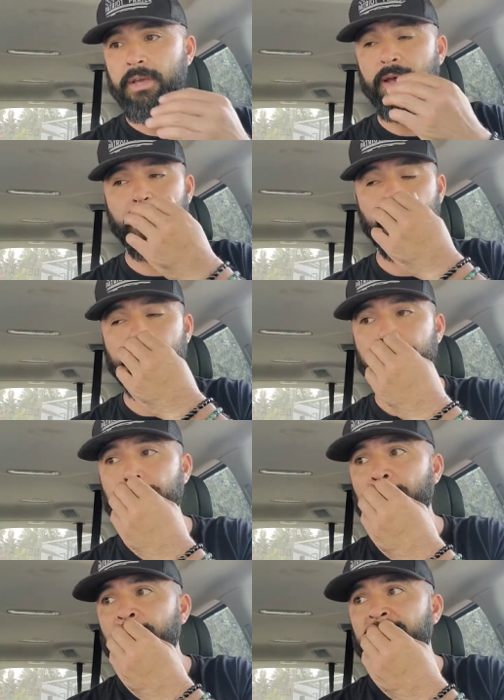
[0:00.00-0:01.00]

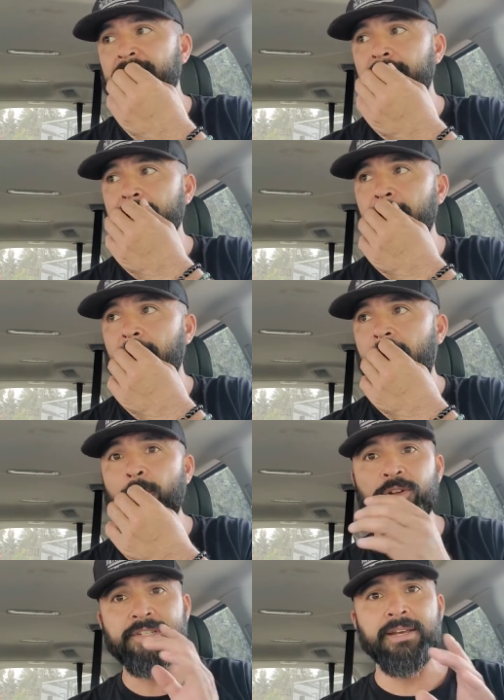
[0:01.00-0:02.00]
And I
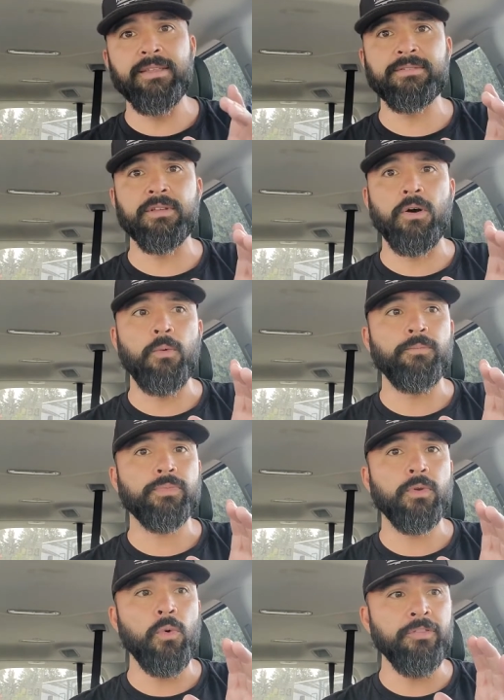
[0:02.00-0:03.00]
will tell you this, though.
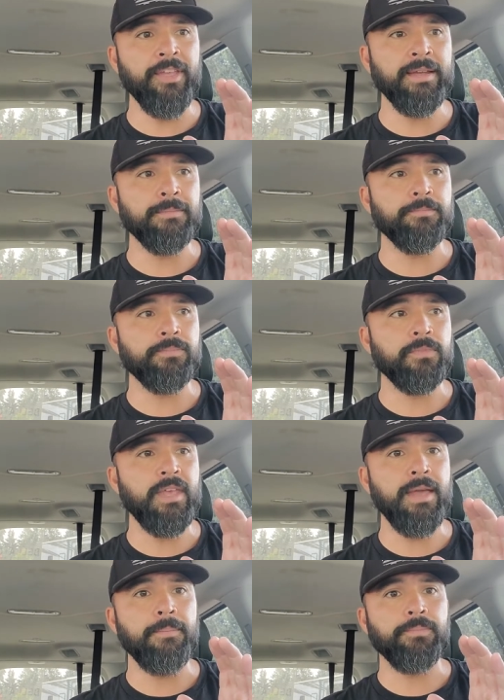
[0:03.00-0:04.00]
One thing
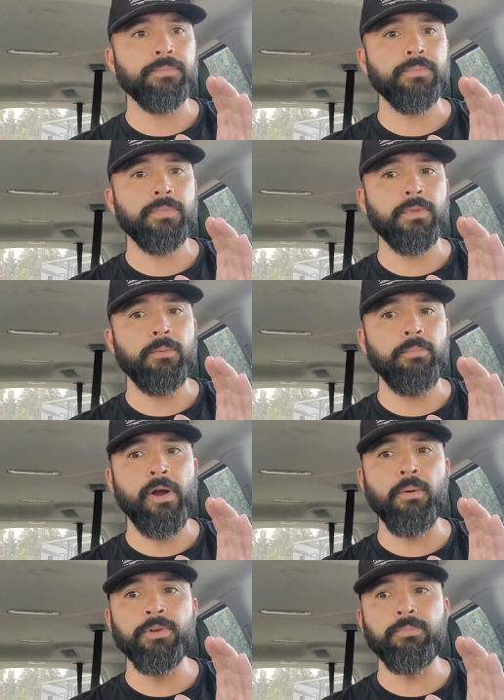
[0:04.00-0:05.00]
that
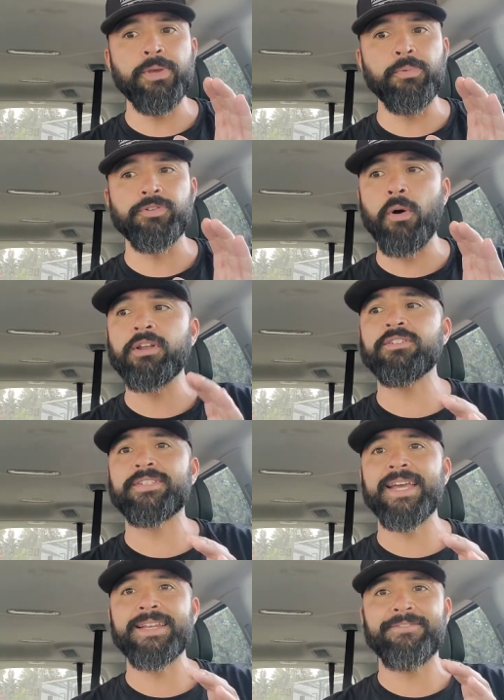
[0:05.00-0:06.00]
probably people don't
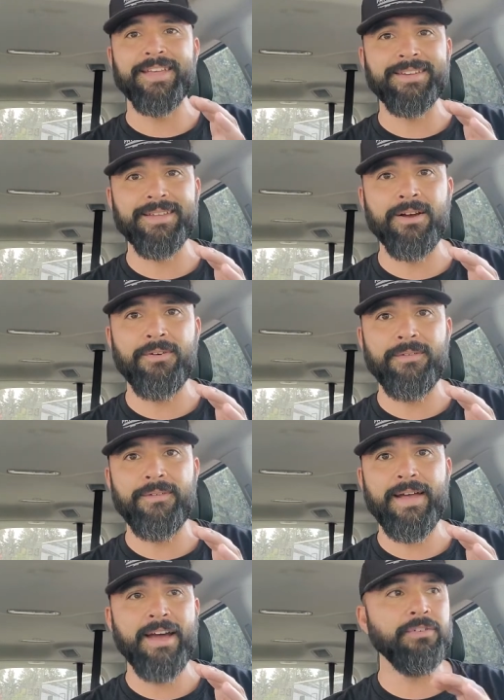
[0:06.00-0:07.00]
understand if they
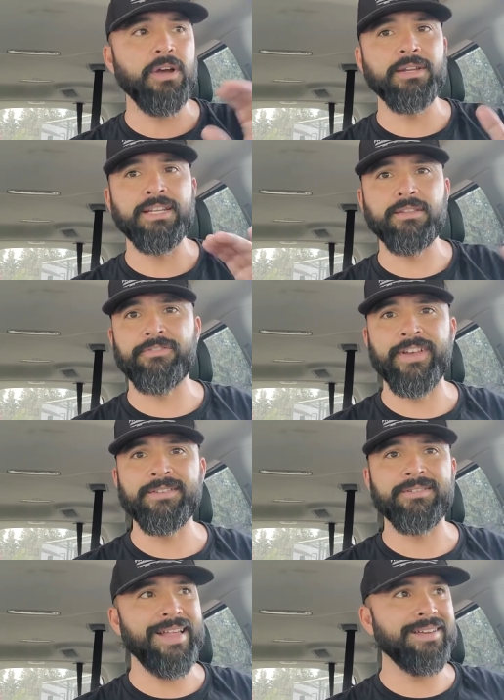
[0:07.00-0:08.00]
haven't gone to any of these
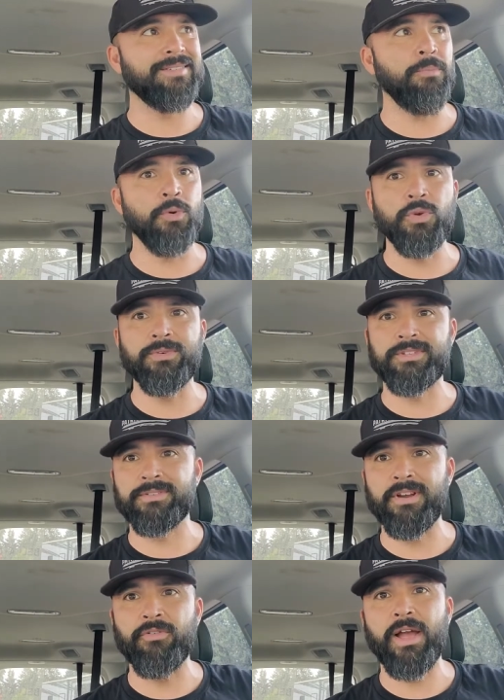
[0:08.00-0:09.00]
events. Last summer, we went to
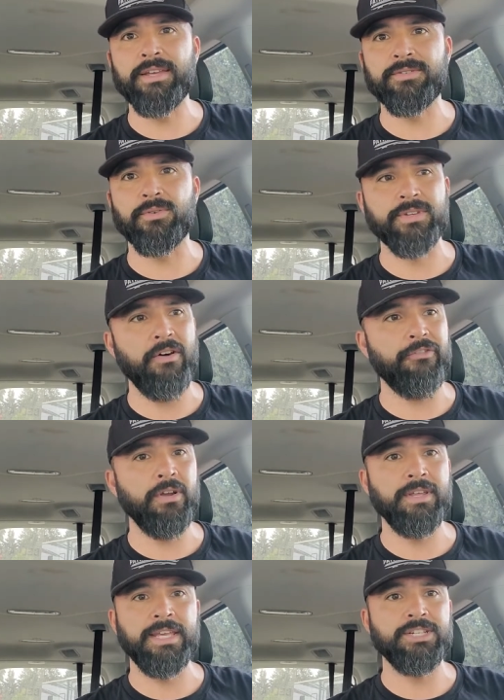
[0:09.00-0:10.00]
several high schools out
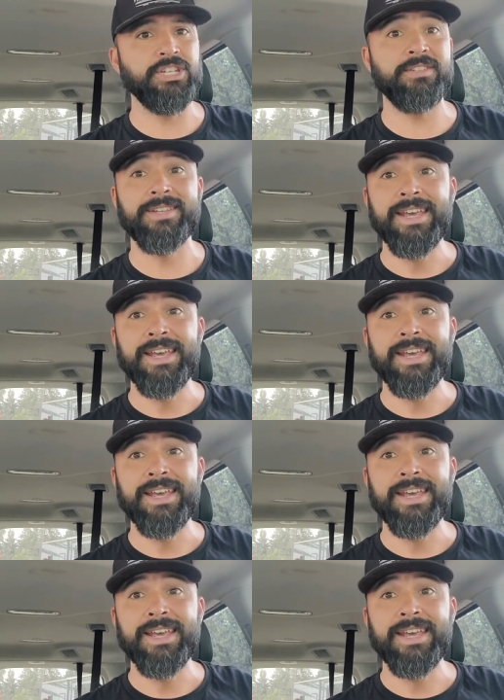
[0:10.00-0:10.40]
front and just